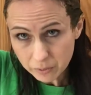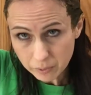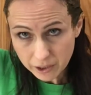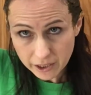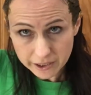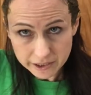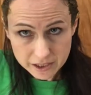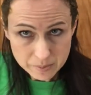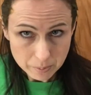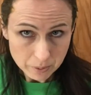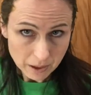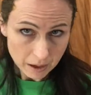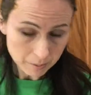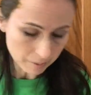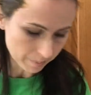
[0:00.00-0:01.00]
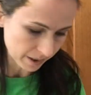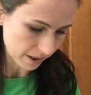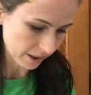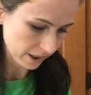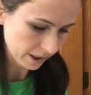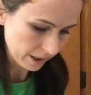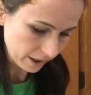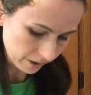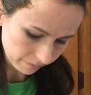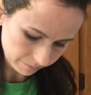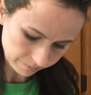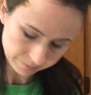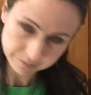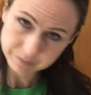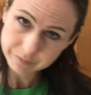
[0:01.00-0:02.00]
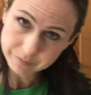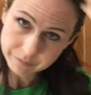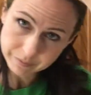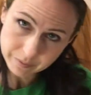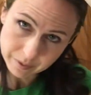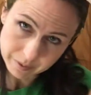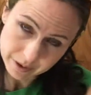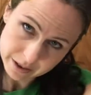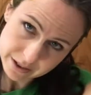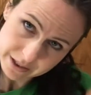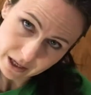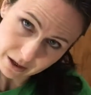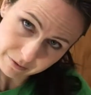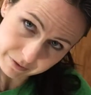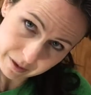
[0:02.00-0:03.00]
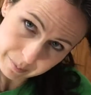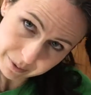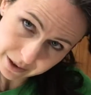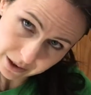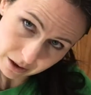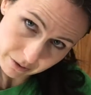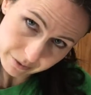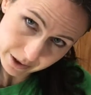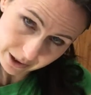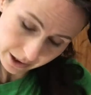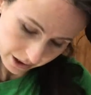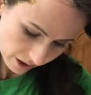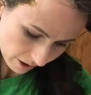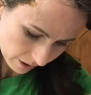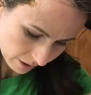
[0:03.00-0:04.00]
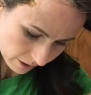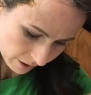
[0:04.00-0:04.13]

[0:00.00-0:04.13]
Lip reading: work on this problem area here. I'm gonna start flipping it over here